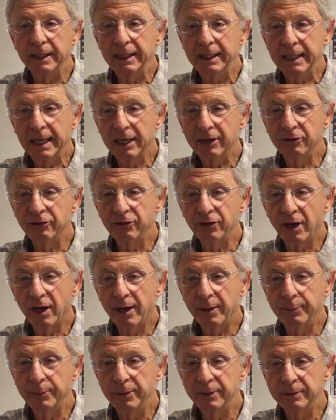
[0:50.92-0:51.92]
he got a
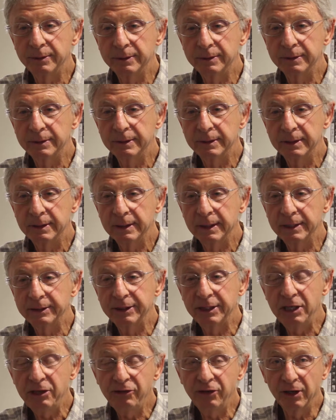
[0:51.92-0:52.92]
job
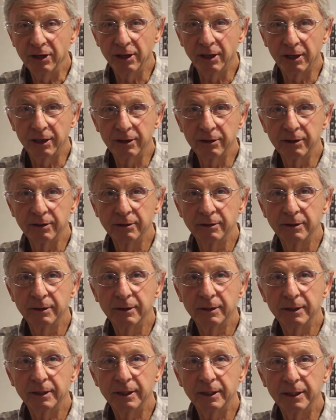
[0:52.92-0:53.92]
teaching art,
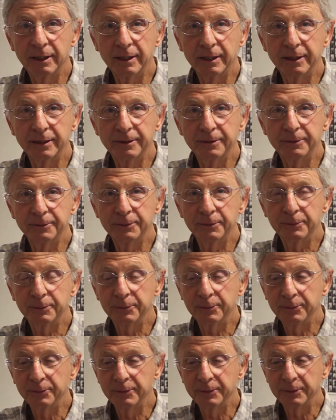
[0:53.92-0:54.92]

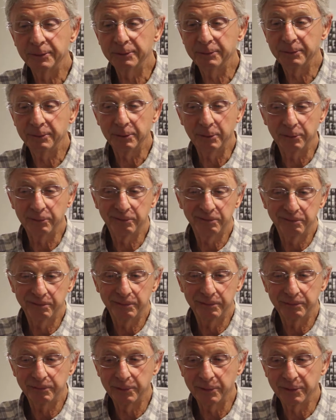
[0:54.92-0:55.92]

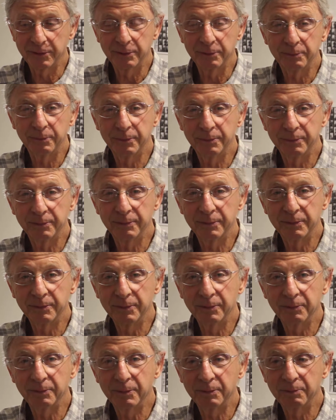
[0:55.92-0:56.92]
for
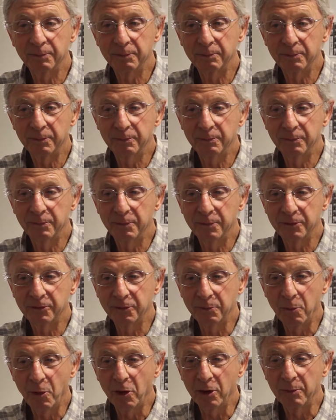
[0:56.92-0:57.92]
the
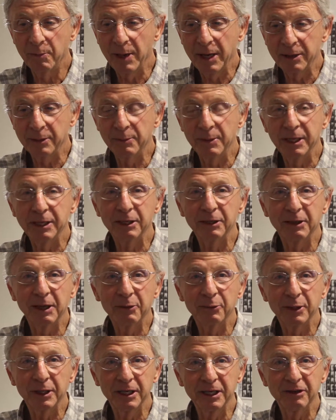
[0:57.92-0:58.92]
small amount of money
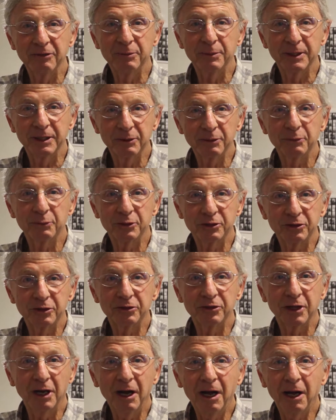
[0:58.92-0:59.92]
they would give, but it was
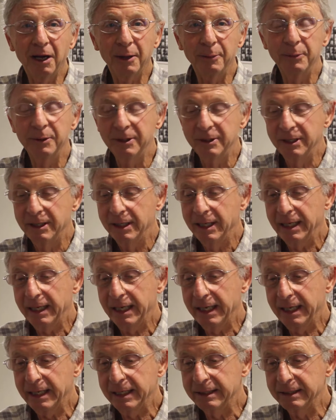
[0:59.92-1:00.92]
a job.
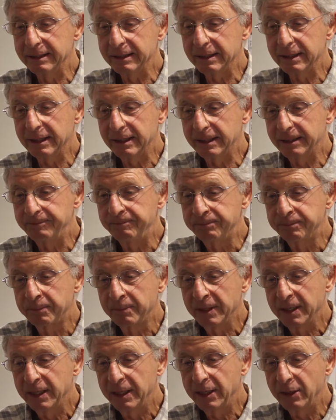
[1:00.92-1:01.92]
And
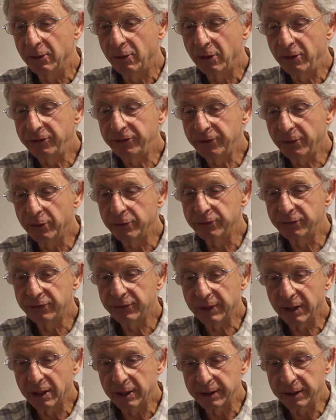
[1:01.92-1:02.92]
he also
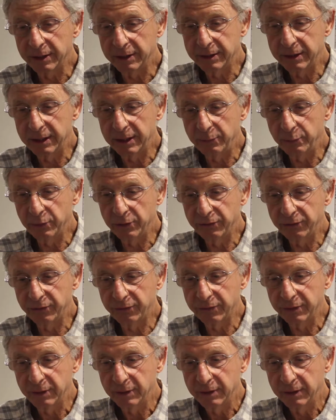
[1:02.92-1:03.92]
started, he
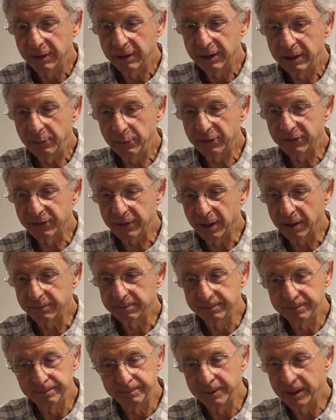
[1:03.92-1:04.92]
was
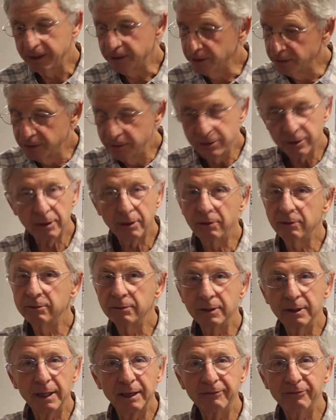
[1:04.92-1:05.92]
a good
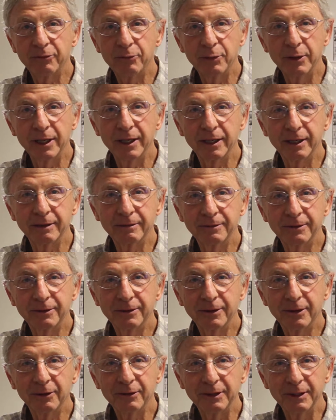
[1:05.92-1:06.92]
old left-wing,
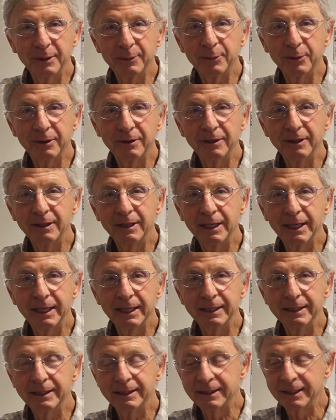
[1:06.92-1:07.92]
liberal,
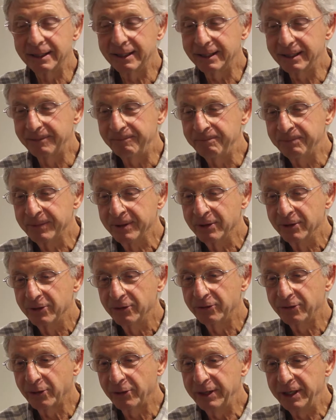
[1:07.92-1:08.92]
and
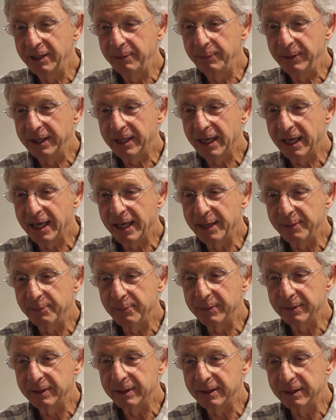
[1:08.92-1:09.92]
so he
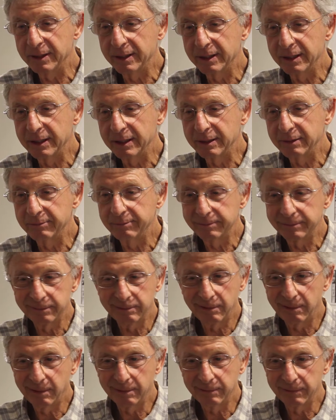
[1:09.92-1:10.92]
became in
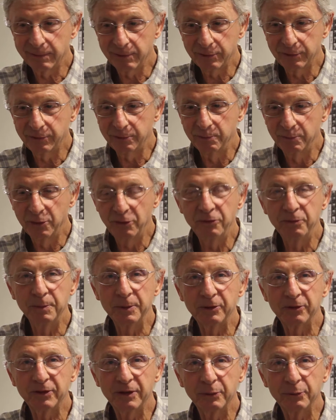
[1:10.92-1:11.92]
all of those
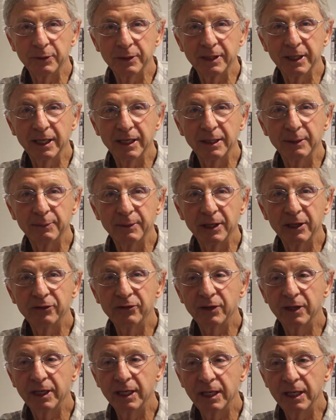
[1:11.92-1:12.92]
movements that were taking
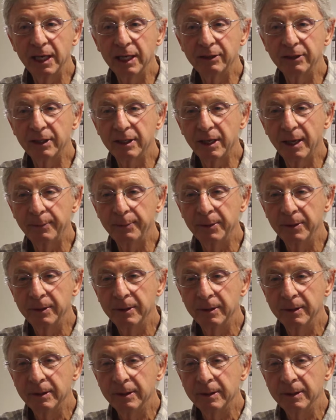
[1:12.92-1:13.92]
place, and he ended
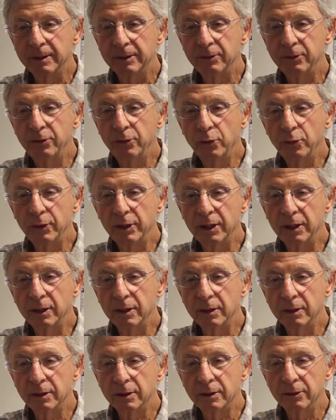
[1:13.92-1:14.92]
up
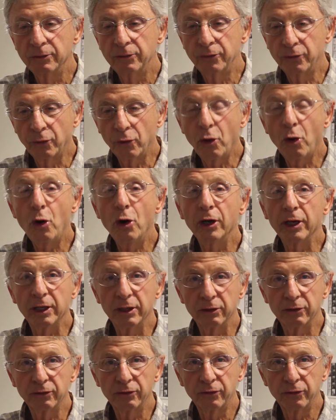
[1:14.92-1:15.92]
doing
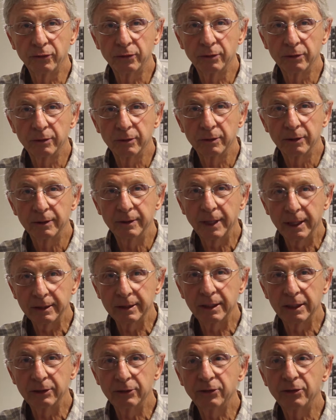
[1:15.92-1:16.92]
drawings,
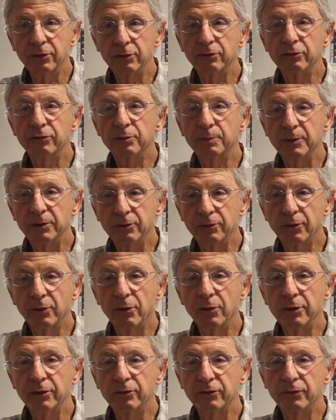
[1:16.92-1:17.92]
not cartoons, but
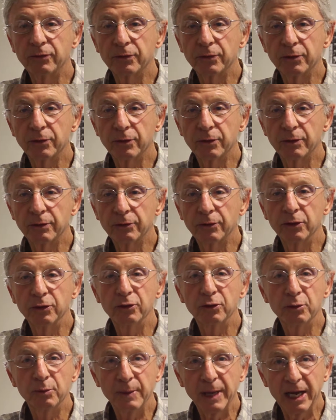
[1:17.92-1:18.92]
drawings for the
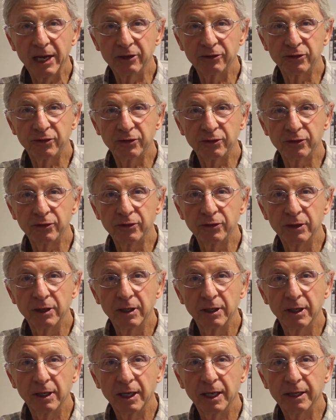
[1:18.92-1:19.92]
New Masses
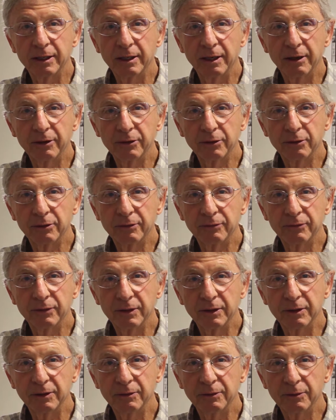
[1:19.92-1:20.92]
and other of
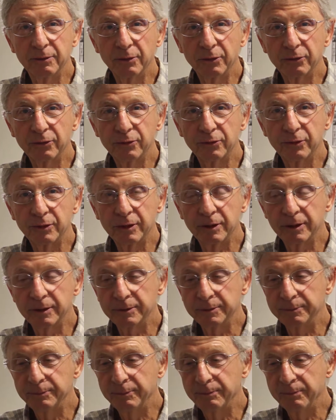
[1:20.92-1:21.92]
those
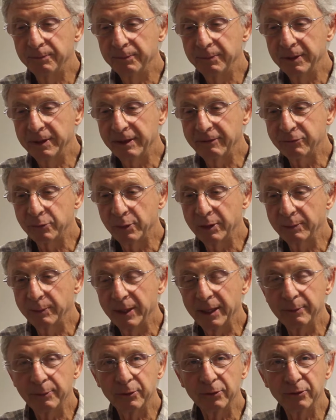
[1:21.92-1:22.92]
left-wing
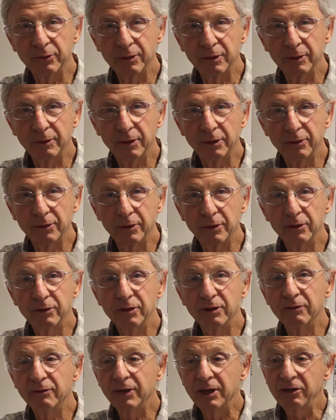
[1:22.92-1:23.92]
papers in the
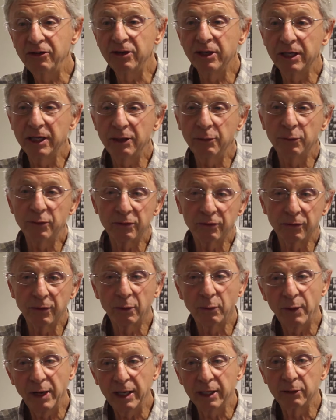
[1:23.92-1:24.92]
30s. And eventually,
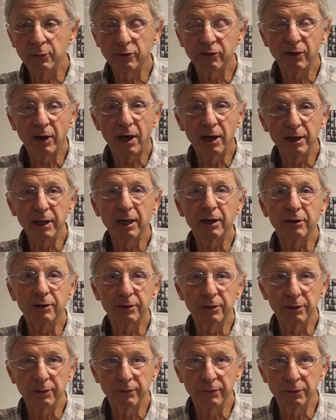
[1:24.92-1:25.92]
for a while, he was the art
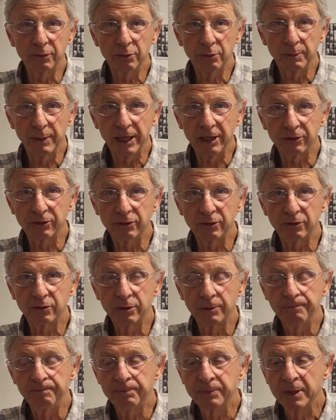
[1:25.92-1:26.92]
editor of the New
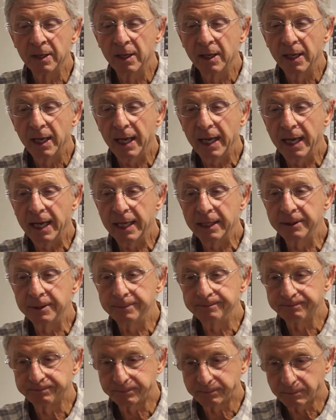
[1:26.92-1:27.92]
Masses,
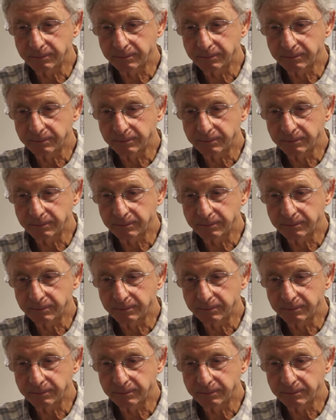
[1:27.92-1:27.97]
and